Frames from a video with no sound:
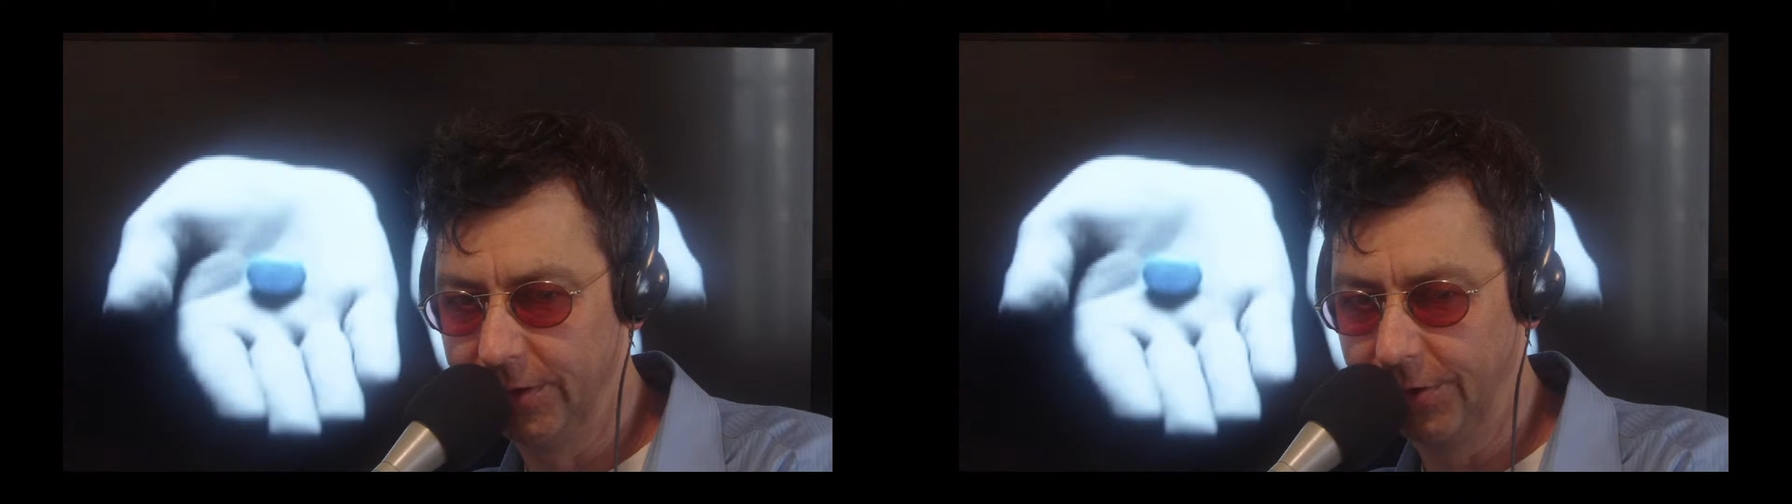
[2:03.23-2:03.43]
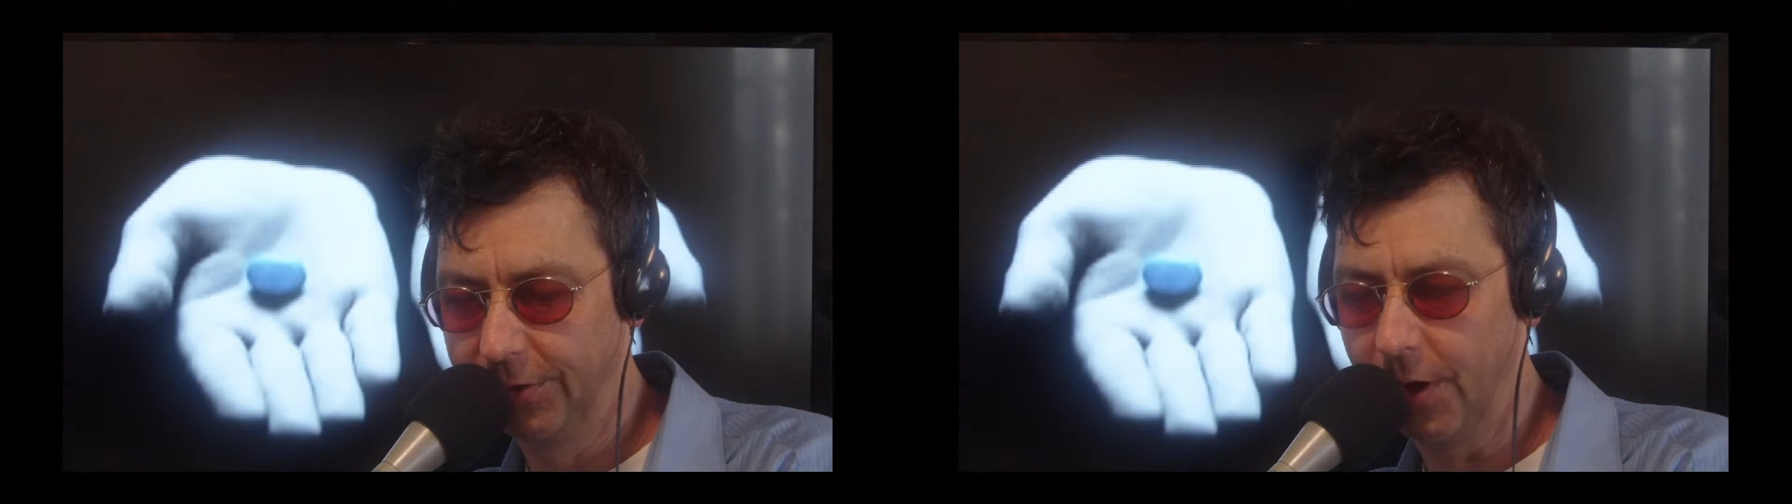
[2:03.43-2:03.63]

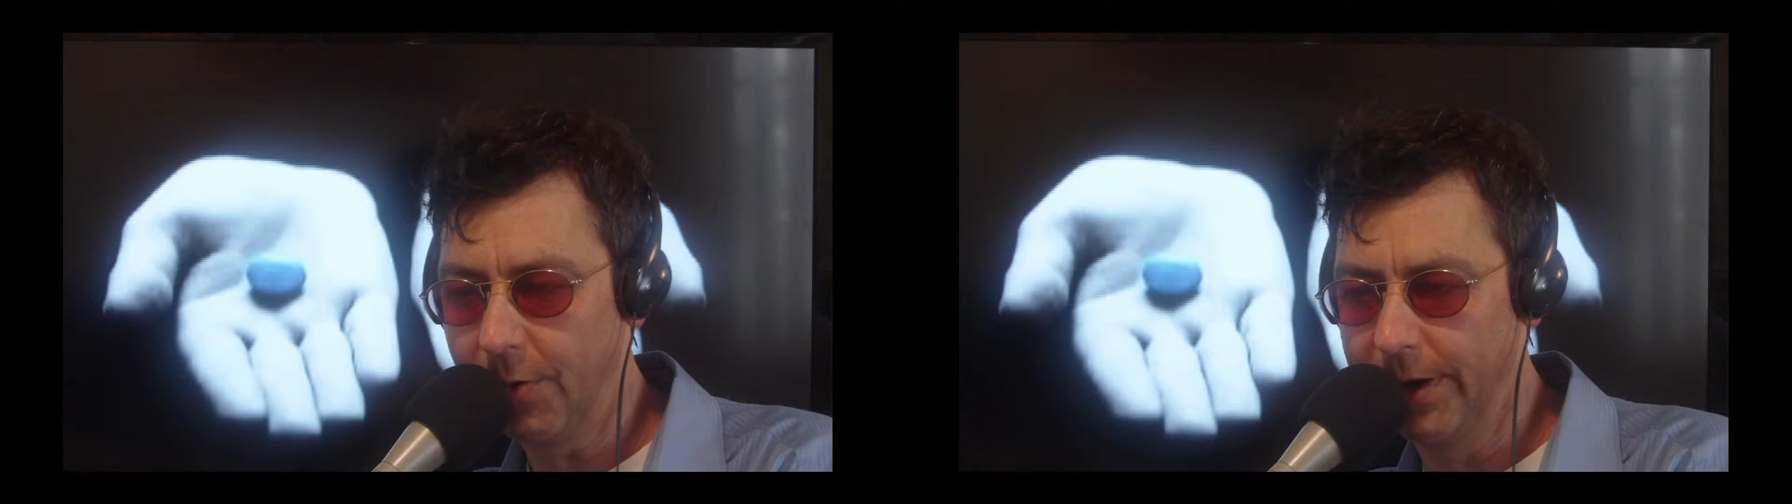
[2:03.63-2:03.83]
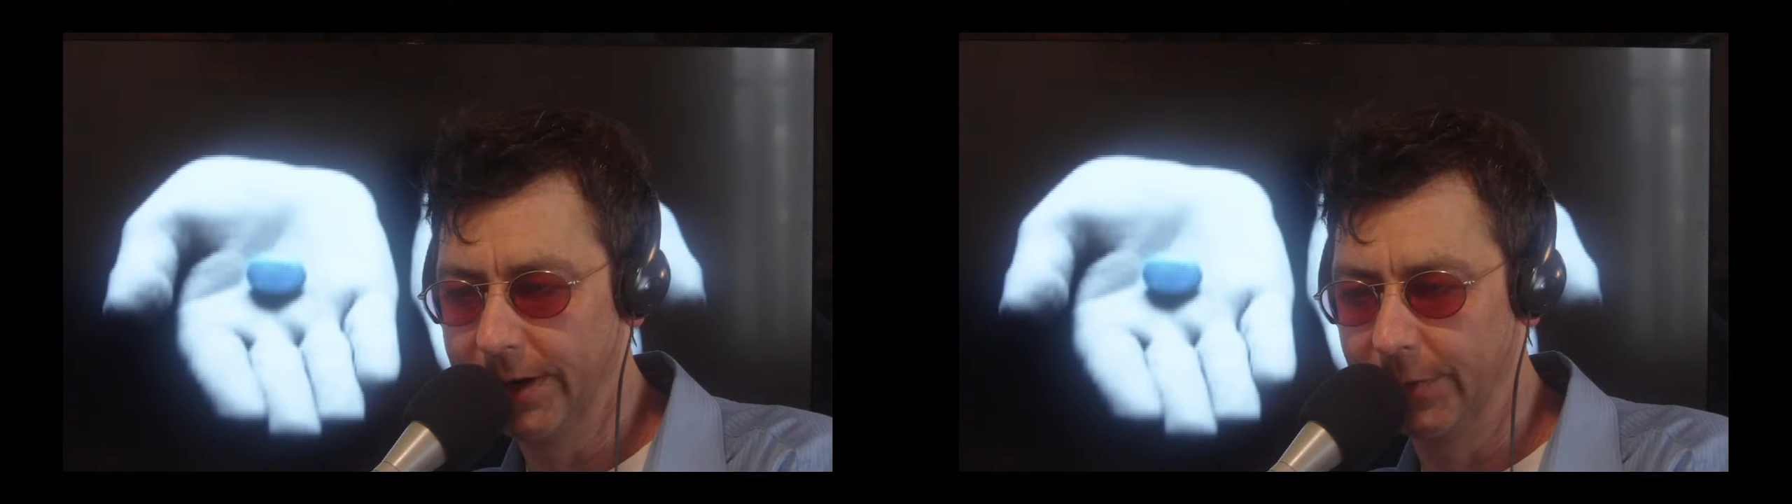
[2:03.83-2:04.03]
just
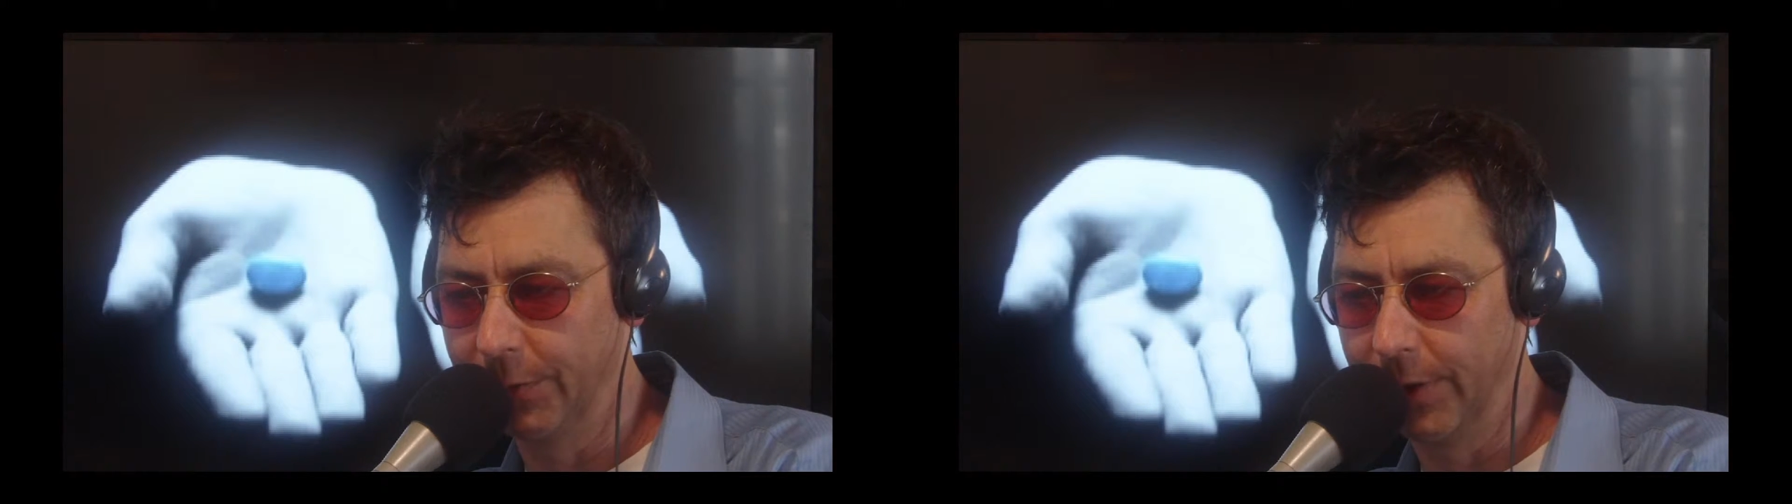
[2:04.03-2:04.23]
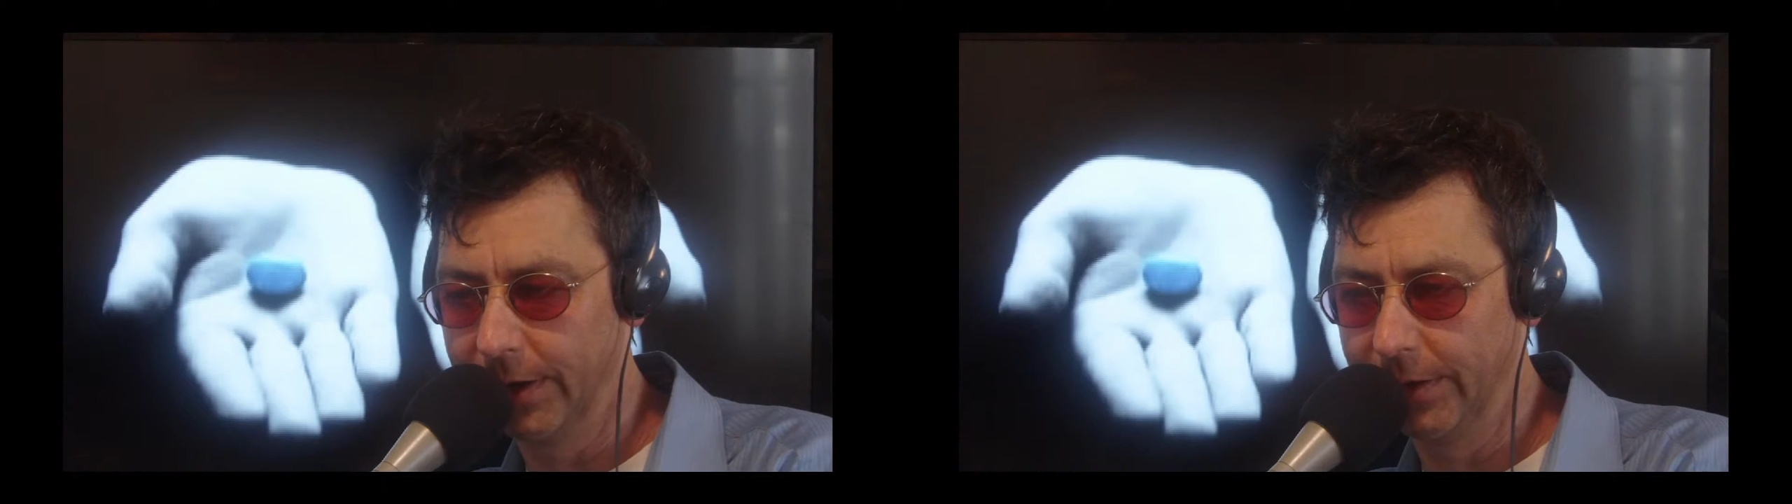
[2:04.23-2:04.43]

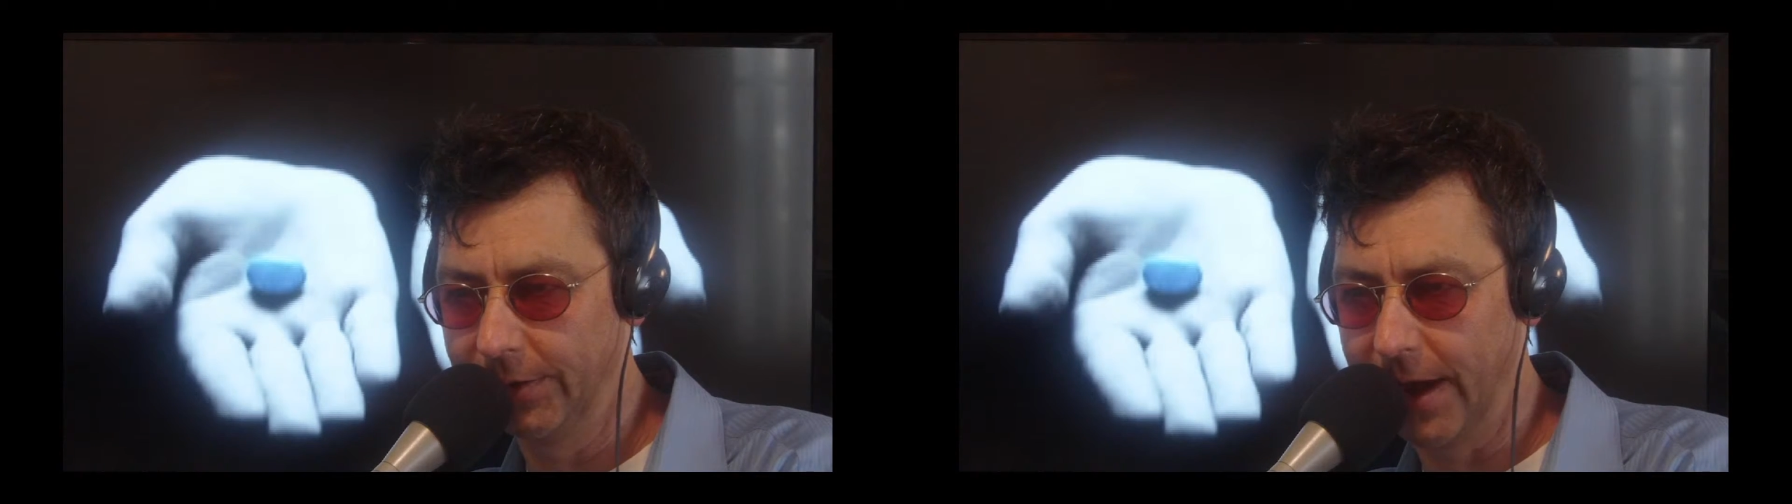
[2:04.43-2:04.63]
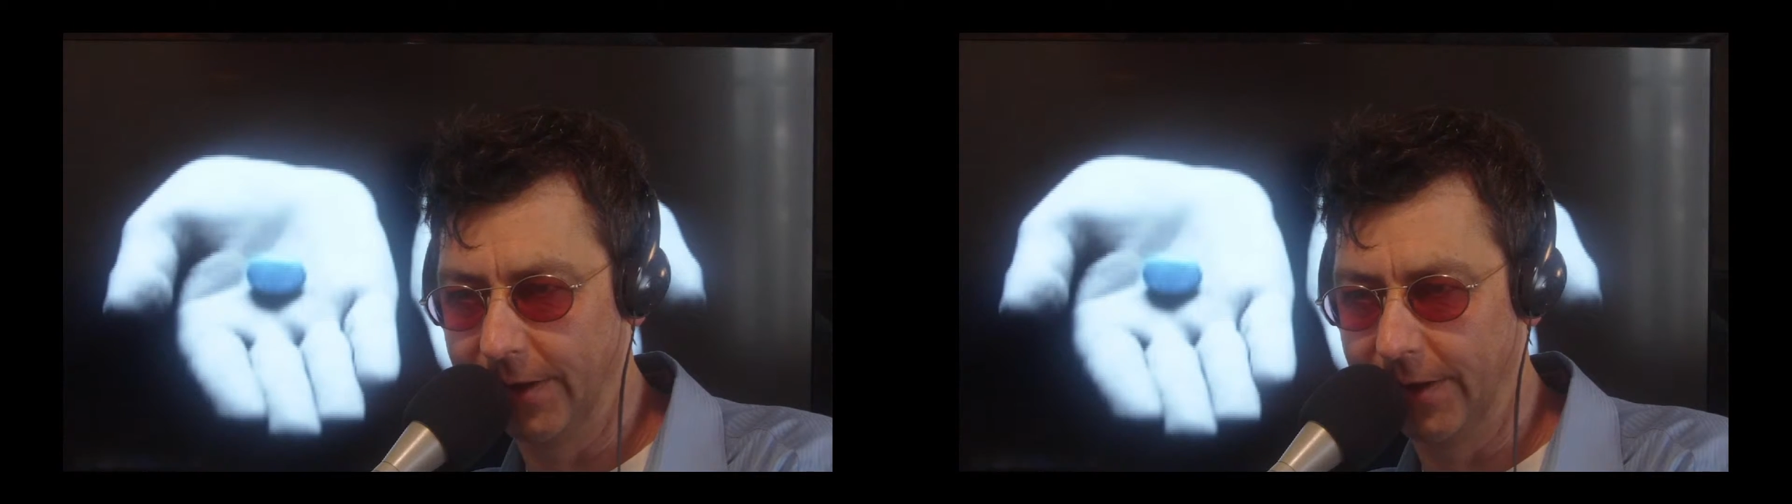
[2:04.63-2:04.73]
showing where this